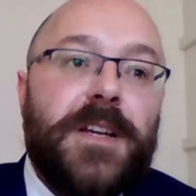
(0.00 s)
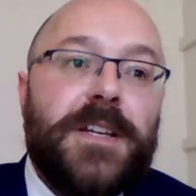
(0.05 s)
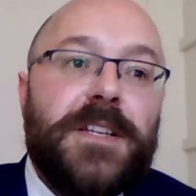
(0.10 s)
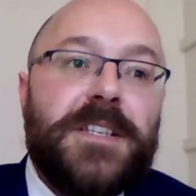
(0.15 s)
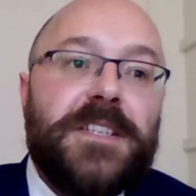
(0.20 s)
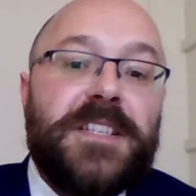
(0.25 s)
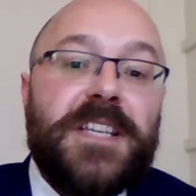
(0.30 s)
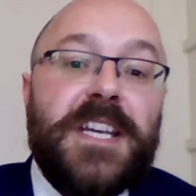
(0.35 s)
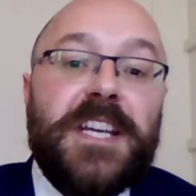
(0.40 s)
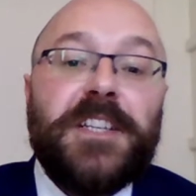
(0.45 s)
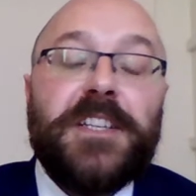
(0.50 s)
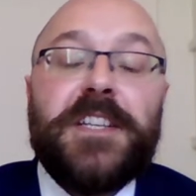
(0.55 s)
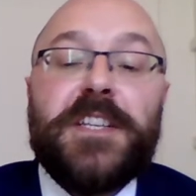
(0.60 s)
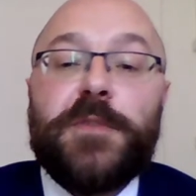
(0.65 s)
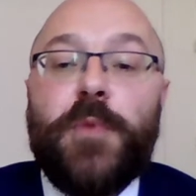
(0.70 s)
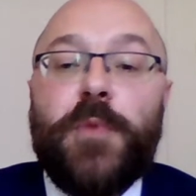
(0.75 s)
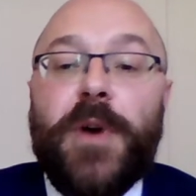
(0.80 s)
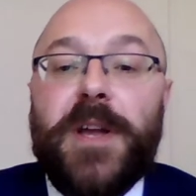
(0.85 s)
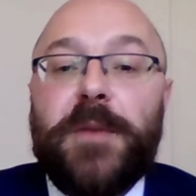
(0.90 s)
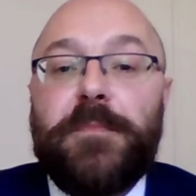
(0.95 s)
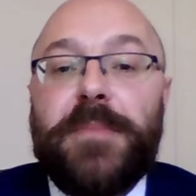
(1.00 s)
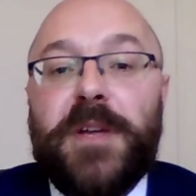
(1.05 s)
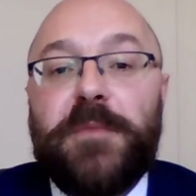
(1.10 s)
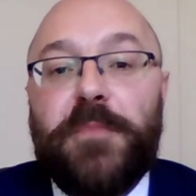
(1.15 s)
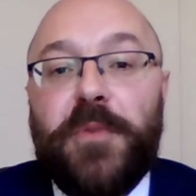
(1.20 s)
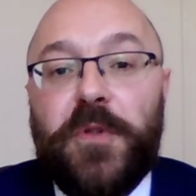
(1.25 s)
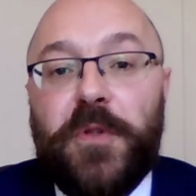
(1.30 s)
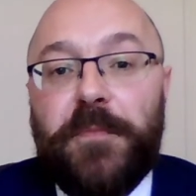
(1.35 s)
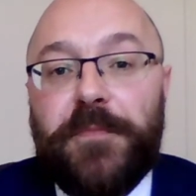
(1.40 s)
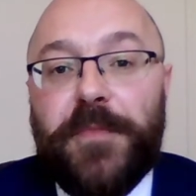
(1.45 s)
seek to dissuade
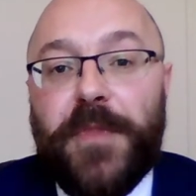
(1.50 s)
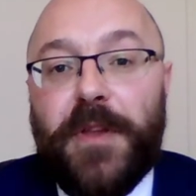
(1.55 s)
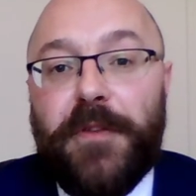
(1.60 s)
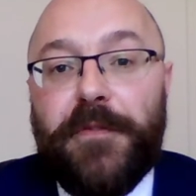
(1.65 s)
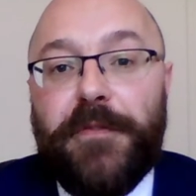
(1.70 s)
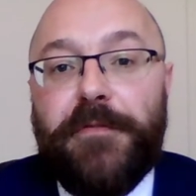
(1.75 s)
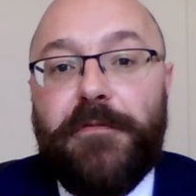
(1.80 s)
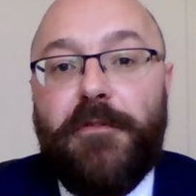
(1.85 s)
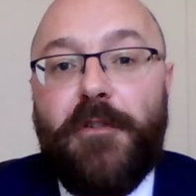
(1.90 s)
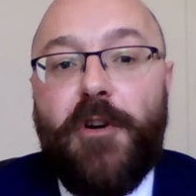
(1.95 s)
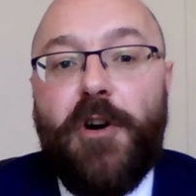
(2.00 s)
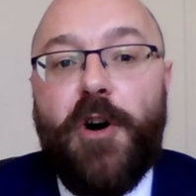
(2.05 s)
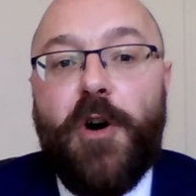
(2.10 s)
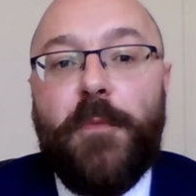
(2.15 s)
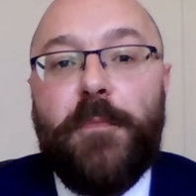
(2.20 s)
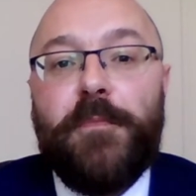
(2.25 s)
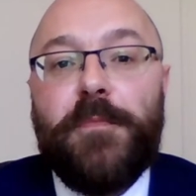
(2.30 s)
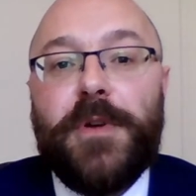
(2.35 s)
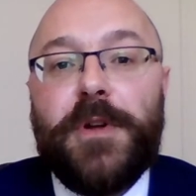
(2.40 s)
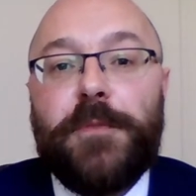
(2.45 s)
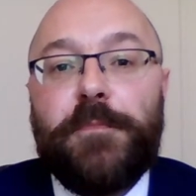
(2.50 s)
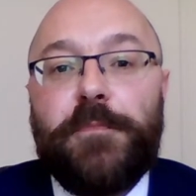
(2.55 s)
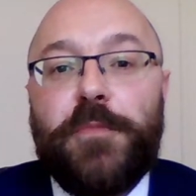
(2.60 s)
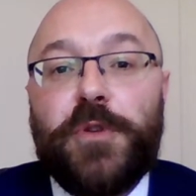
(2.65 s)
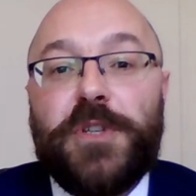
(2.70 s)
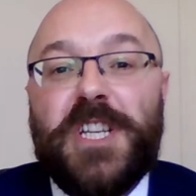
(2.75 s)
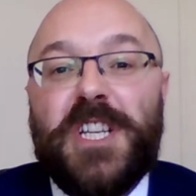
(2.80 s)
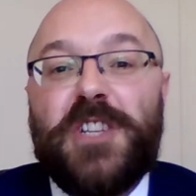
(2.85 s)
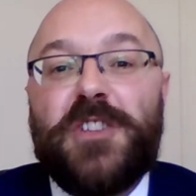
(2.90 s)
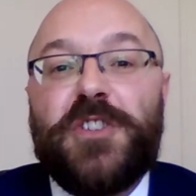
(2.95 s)
people from
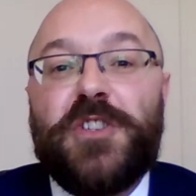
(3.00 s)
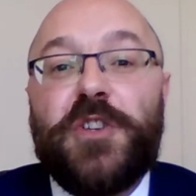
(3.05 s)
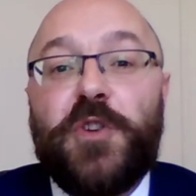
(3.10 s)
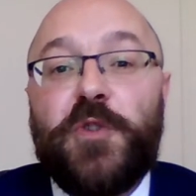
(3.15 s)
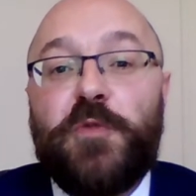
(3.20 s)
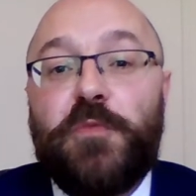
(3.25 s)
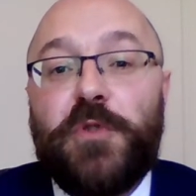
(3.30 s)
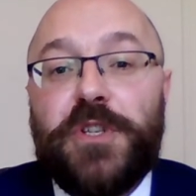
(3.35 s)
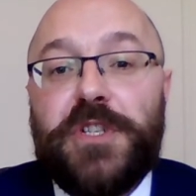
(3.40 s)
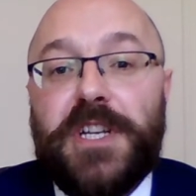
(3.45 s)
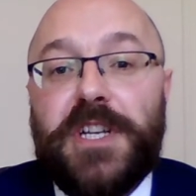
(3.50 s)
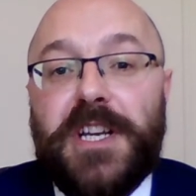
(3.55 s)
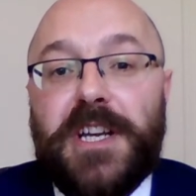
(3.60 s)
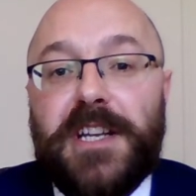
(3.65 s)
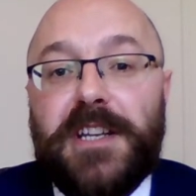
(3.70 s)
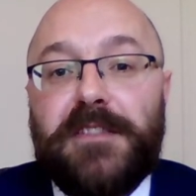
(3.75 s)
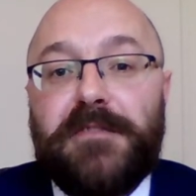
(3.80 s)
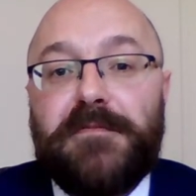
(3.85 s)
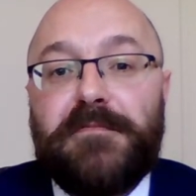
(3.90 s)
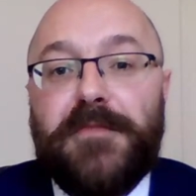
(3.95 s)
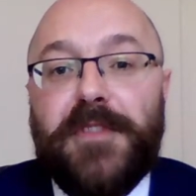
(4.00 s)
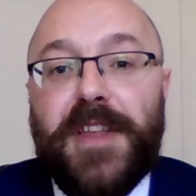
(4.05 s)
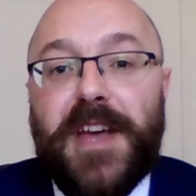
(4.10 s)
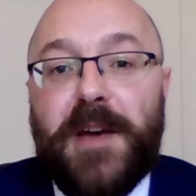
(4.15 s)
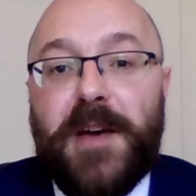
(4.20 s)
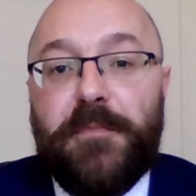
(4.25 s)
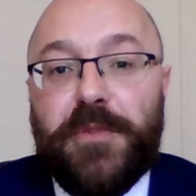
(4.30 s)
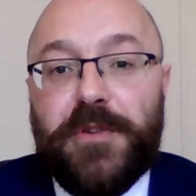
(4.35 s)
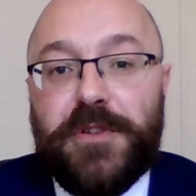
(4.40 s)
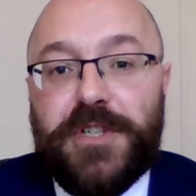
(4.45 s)
putting too much in
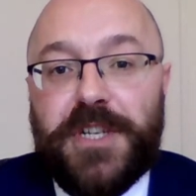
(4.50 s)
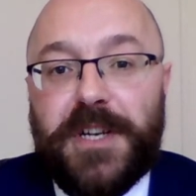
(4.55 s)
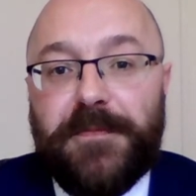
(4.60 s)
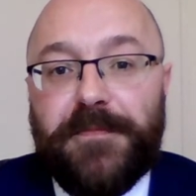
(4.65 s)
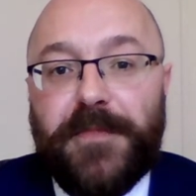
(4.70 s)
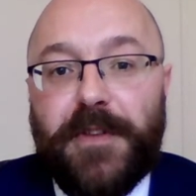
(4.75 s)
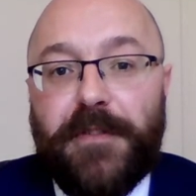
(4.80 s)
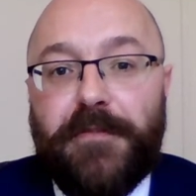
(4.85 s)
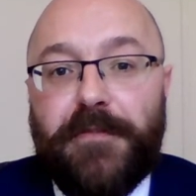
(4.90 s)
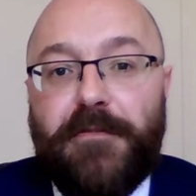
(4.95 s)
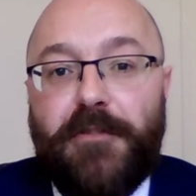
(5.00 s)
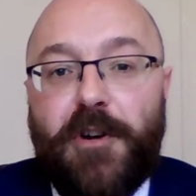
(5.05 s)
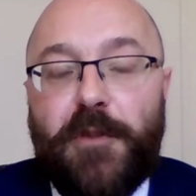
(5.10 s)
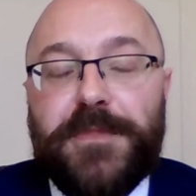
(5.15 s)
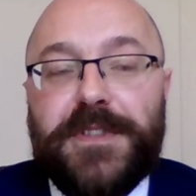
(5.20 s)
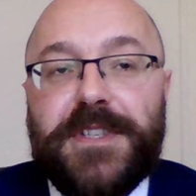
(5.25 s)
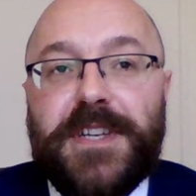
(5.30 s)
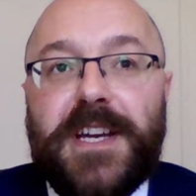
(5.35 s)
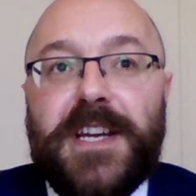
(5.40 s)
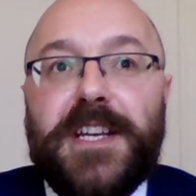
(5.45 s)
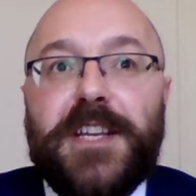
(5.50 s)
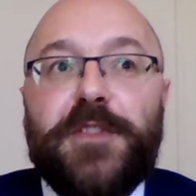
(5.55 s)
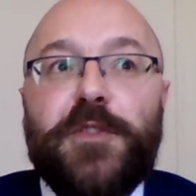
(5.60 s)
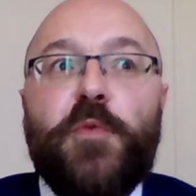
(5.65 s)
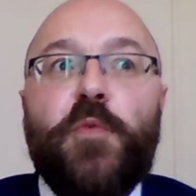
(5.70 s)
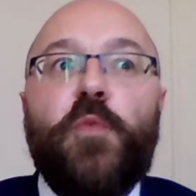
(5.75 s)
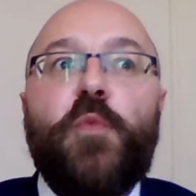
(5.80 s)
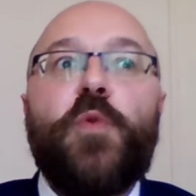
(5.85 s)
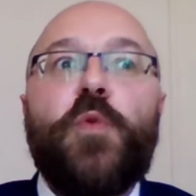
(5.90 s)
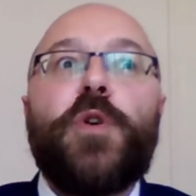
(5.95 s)
their budget, from taking
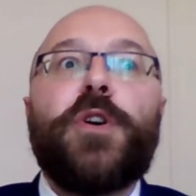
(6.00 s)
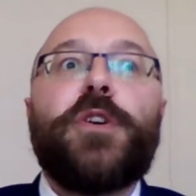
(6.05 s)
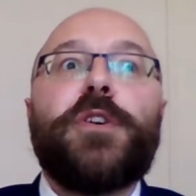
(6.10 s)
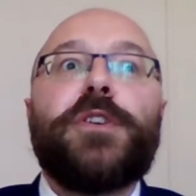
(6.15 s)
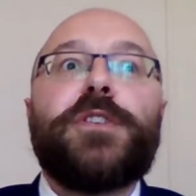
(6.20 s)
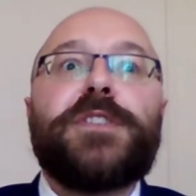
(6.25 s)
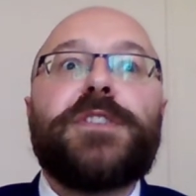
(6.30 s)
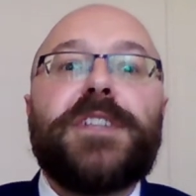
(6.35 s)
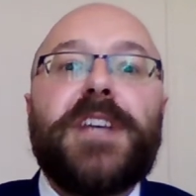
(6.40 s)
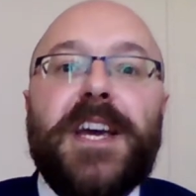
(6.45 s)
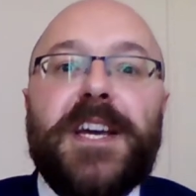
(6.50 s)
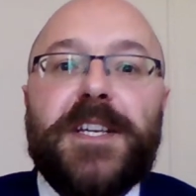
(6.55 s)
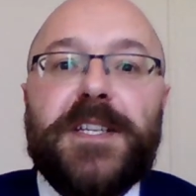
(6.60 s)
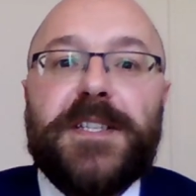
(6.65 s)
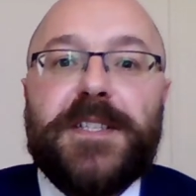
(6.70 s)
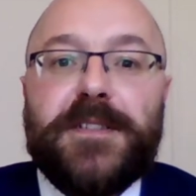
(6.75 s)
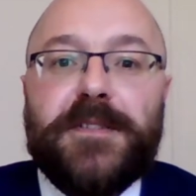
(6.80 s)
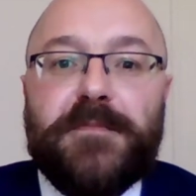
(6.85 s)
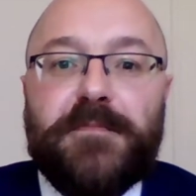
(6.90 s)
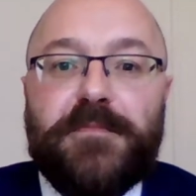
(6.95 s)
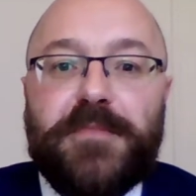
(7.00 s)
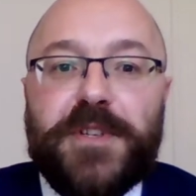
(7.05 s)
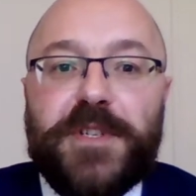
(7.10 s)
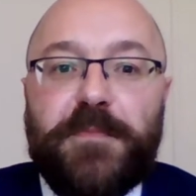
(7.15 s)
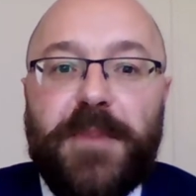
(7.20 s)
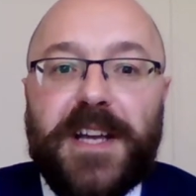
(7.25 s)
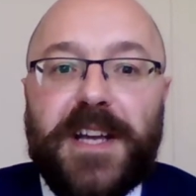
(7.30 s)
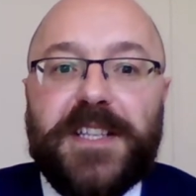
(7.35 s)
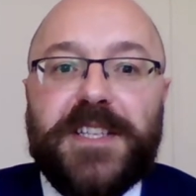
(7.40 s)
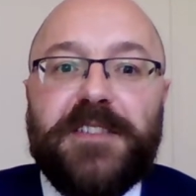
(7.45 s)
the worst case
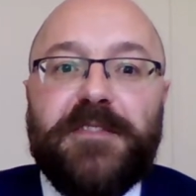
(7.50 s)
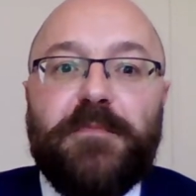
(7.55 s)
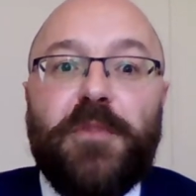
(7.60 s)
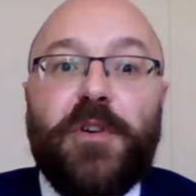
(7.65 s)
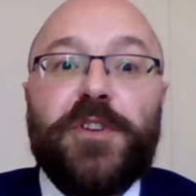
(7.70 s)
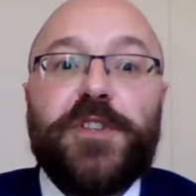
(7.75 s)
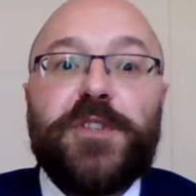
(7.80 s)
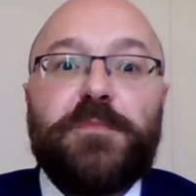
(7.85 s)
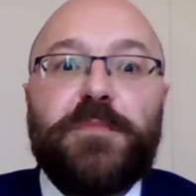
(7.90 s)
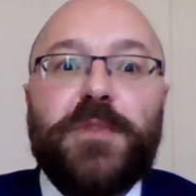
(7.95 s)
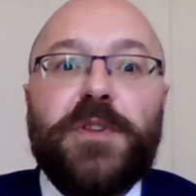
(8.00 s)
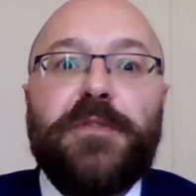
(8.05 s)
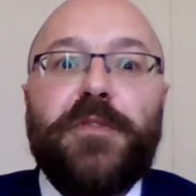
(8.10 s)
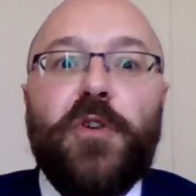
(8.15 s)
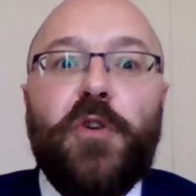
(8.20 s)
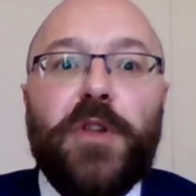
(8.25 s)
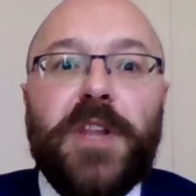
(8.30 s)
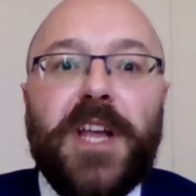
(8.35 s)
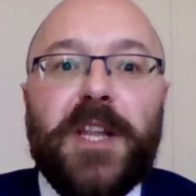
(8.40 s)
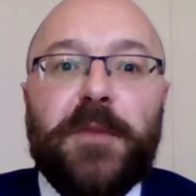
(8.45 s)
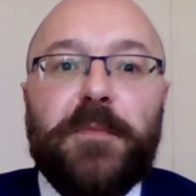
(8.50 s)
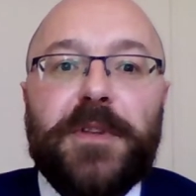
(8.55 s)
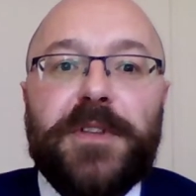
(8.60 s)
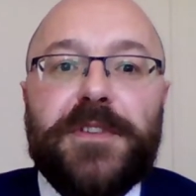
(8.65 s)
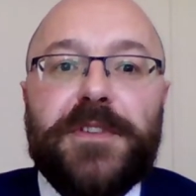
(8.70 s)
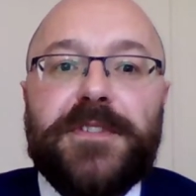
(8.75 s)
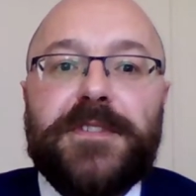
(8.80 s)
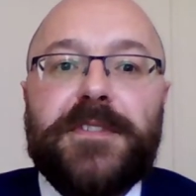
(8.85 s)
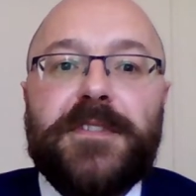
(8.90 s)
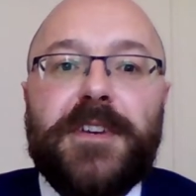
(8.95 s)
perspective possible of all
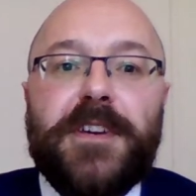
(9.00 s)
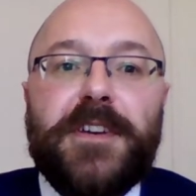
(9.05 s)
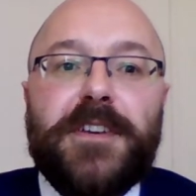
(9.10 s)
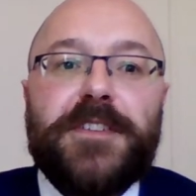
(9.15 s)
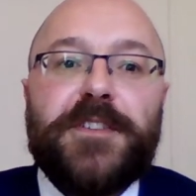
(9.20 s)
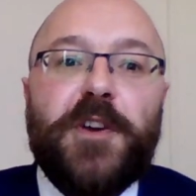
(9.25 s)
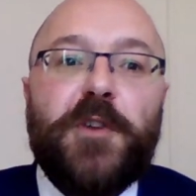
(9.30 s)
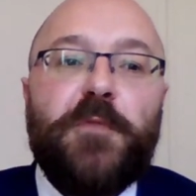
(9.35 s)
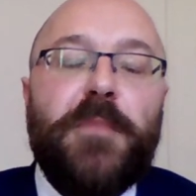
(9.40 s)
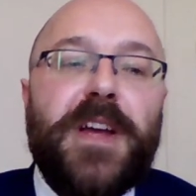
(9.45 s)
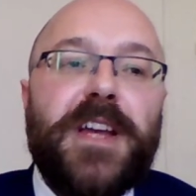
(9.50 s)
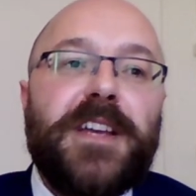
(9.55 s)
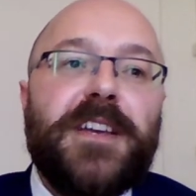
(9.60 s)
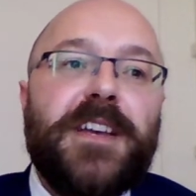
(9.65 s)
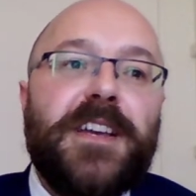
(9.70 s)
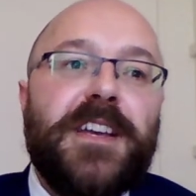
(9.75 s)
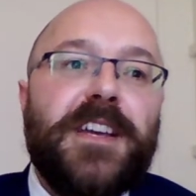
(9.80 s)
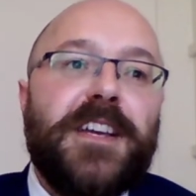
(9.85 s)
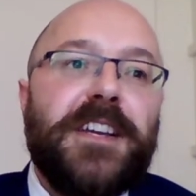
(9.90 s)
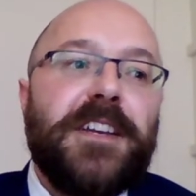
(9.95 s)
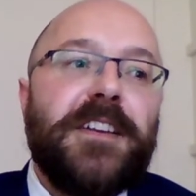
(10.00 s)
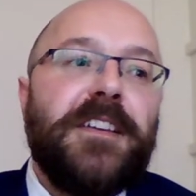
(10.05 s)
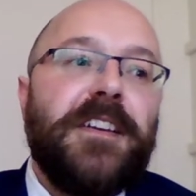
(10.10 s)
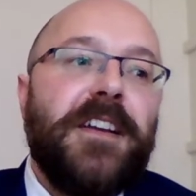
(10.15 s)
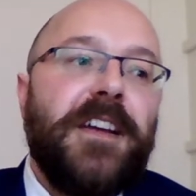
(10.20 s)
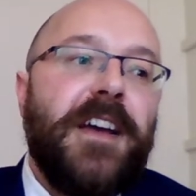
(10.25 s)
elements, so making